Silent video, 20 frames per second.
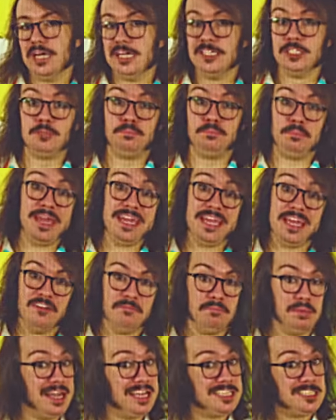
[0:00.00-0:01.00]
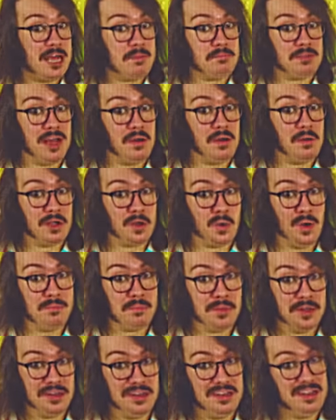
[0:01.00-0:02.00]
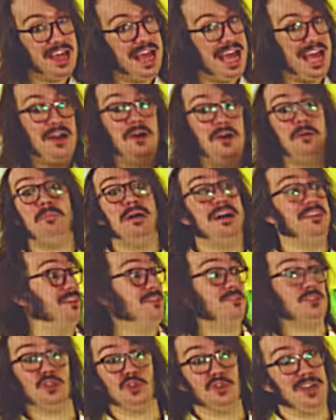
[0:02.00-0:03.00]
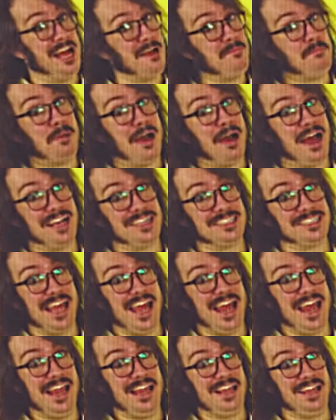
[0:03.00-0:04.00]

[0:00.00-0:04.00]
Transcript: And speaking of Playtime Co equipment, how about those grab packs, eh?